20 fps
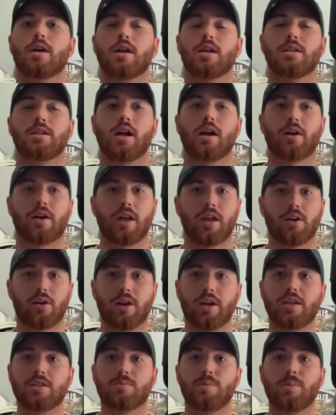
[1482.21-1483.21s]
Derrick Henry
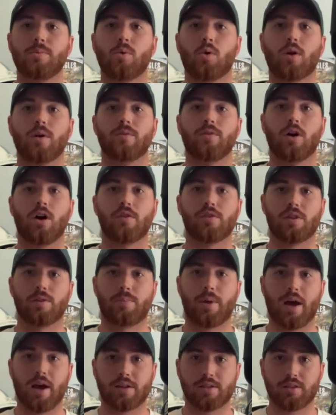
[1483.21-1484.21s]
needs to be more involved in the
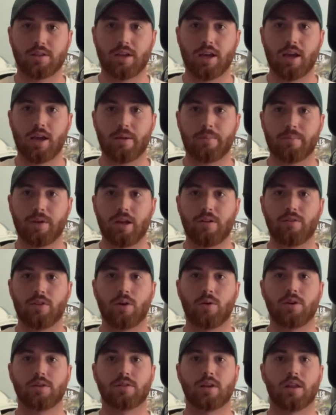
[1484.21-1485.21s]
passing game, even
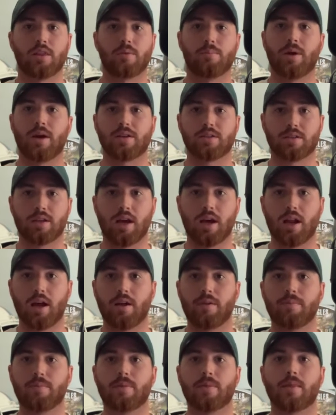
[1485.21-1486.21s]
though he's not the best at it.
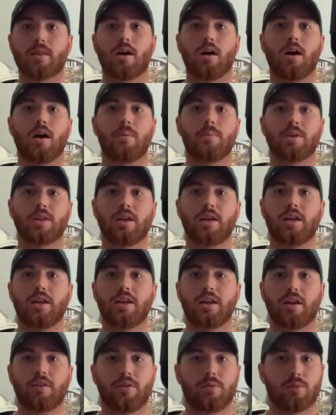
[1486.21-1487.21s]
But they need to
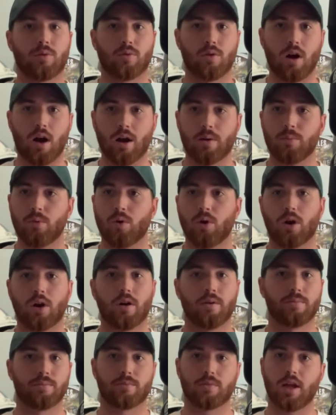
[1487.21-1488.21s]
give him the rock
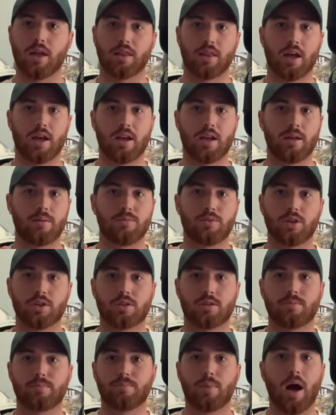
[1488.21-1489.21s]
more and let him
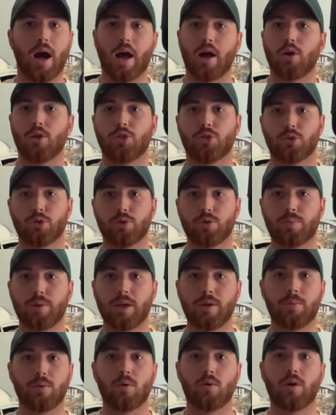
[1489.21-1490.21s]
just pile through
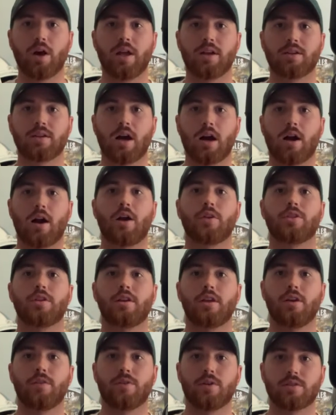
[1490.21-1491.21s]
people and tire out the
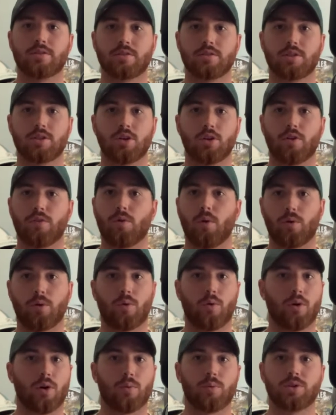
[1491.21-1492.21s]
defense until the fourth
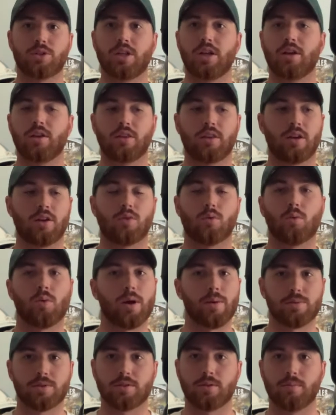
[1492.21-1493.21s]
quarter, which he can then
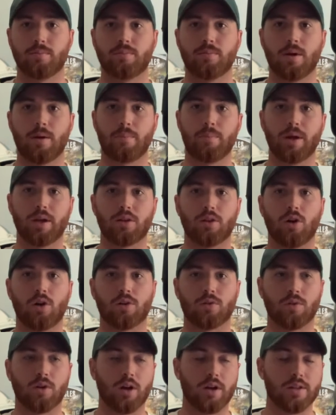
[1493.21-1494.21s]
rip some big,
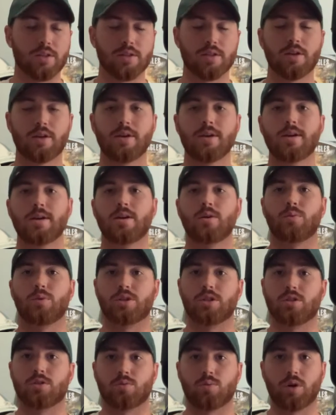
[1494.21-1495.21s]
long runs,
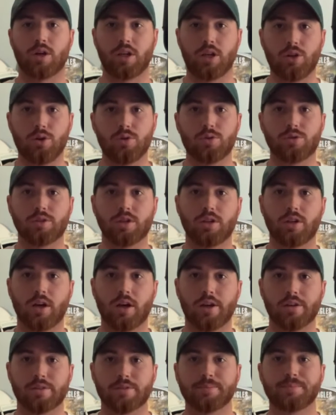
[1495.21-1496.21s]
which is what he usually
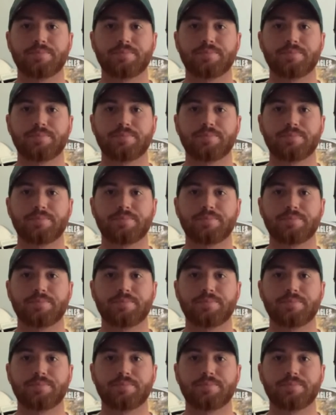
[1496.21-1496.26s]
does.